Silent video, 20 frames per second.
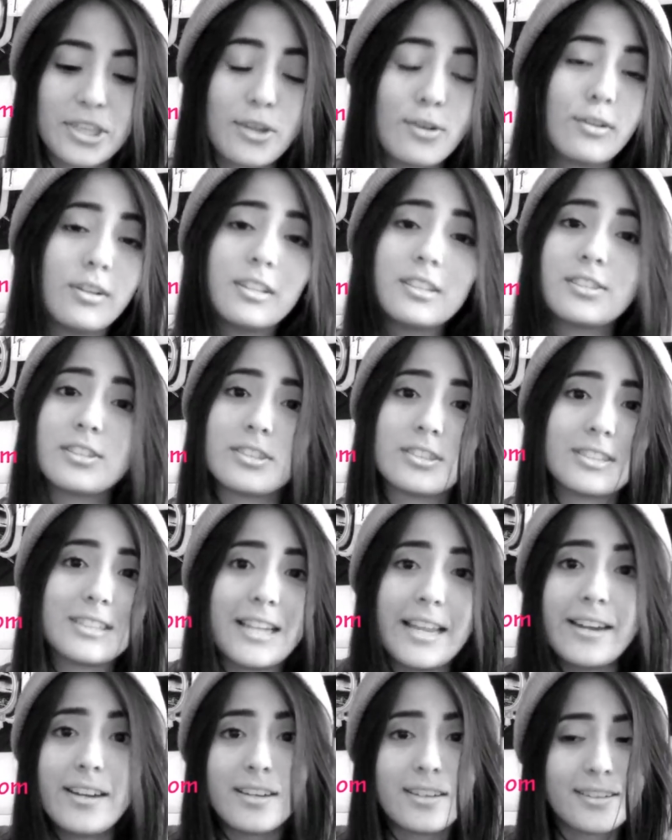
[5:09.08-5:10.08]
Google
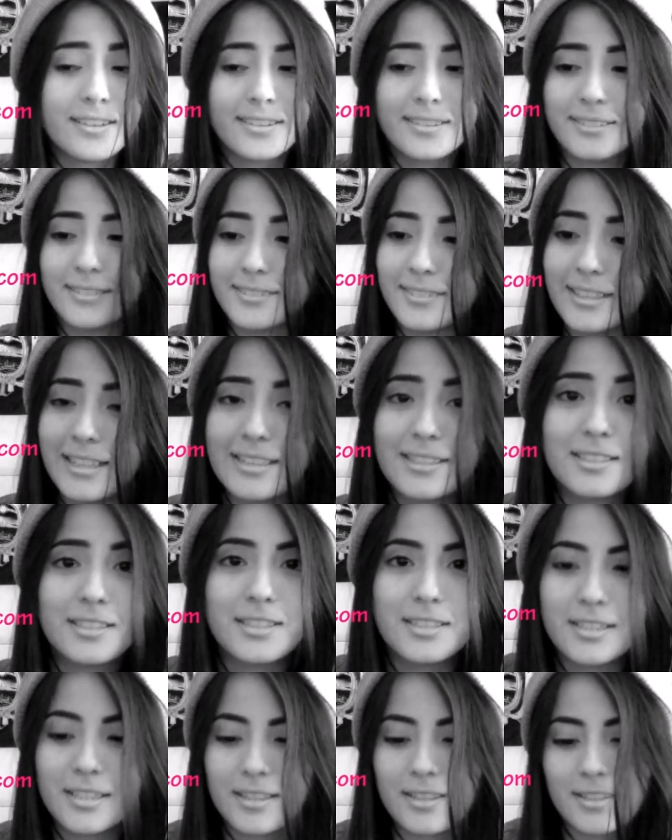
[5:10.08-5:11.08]
Translator.
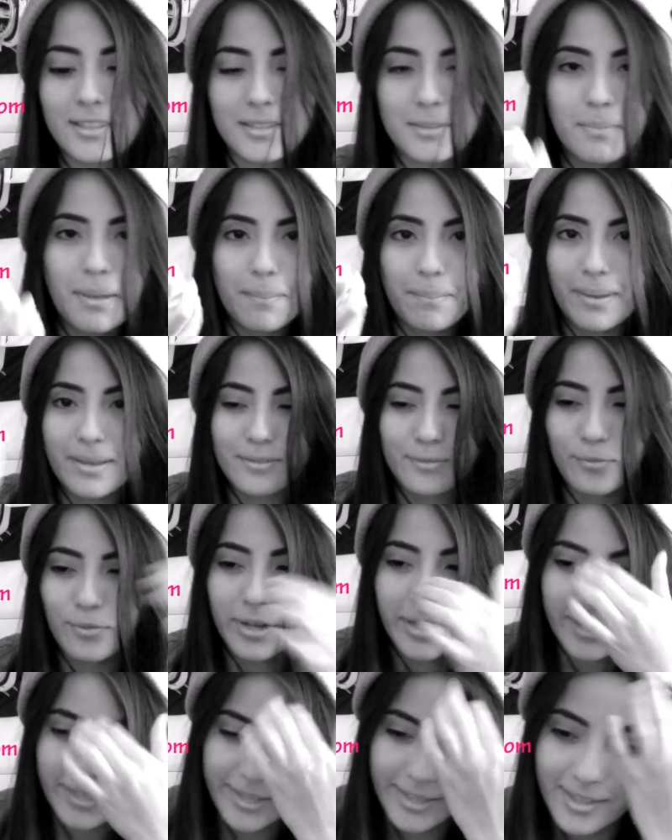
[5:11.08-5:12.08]
It's my best
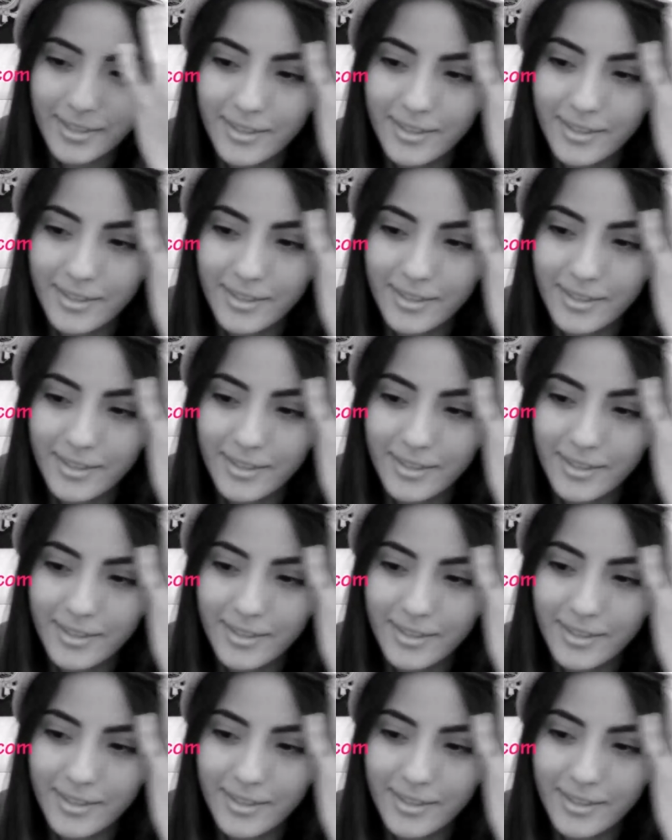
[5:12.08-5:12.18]
friend